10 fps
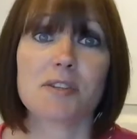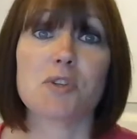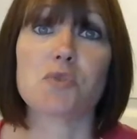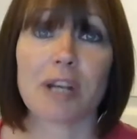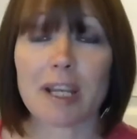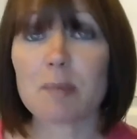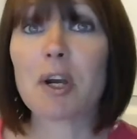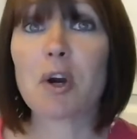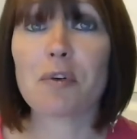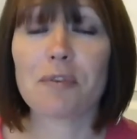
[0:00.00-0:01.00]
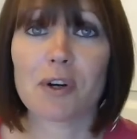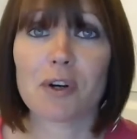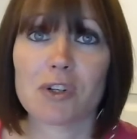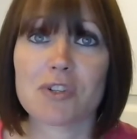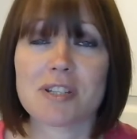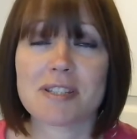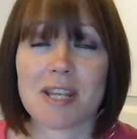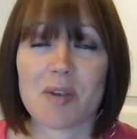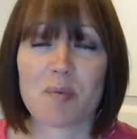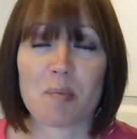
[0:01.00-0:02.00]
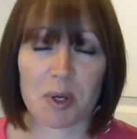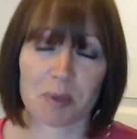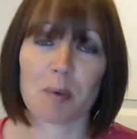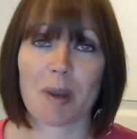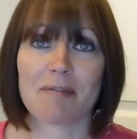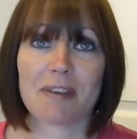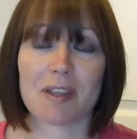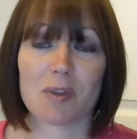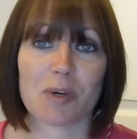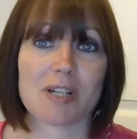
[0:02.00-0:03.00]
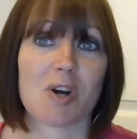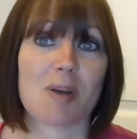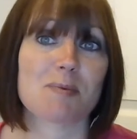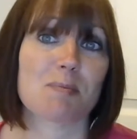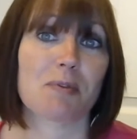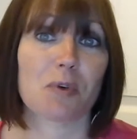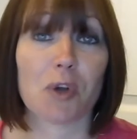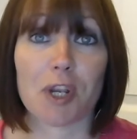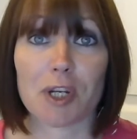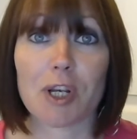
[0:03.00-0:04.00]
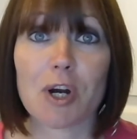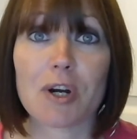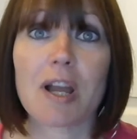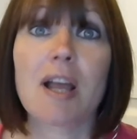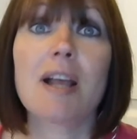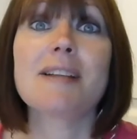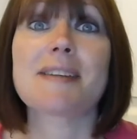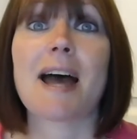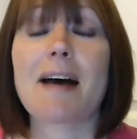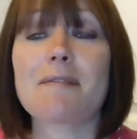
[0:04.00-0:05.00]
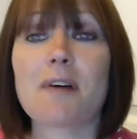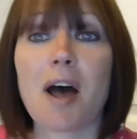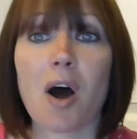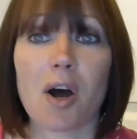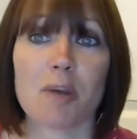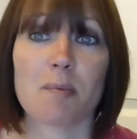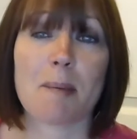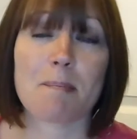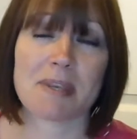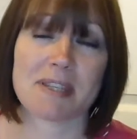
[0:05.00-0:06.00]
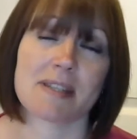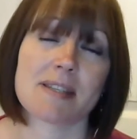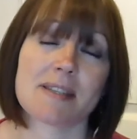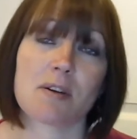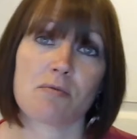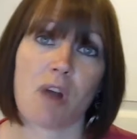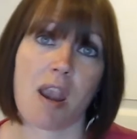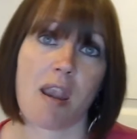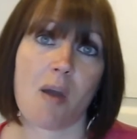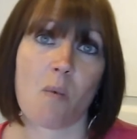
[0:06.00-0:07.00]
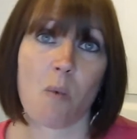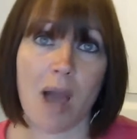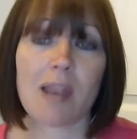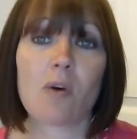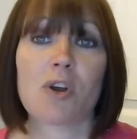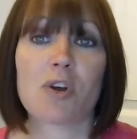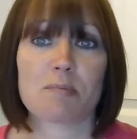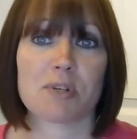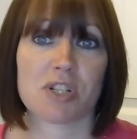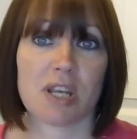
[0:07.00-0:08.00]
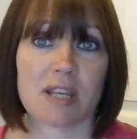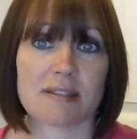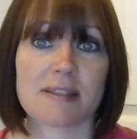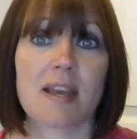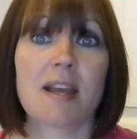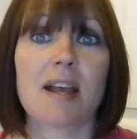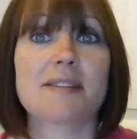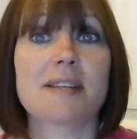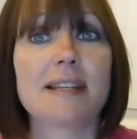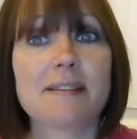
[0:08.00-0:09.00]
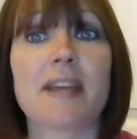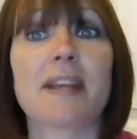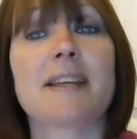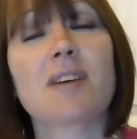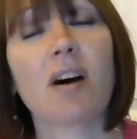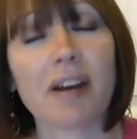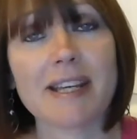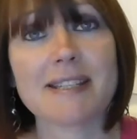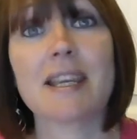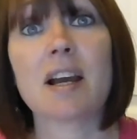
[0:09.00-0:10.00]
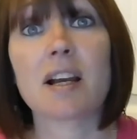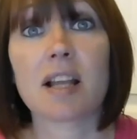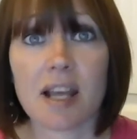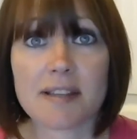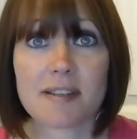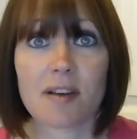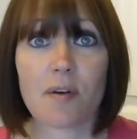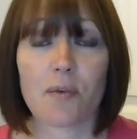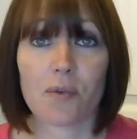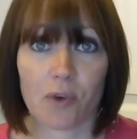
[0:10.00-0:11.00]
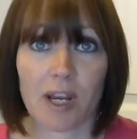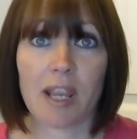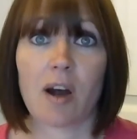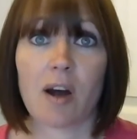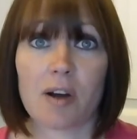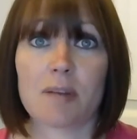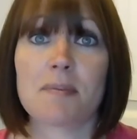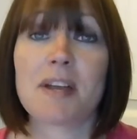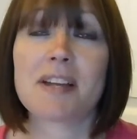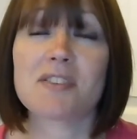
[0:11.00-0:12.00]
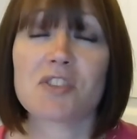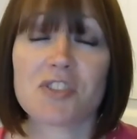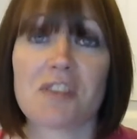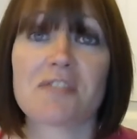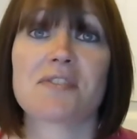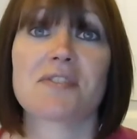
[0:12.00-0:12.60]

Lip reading: to drink my coffee hot instead of microwaving it 3 times before 9 o'clock, to have a home and business that run like well-oiled machines, to live in a tidy, clutter-free home that does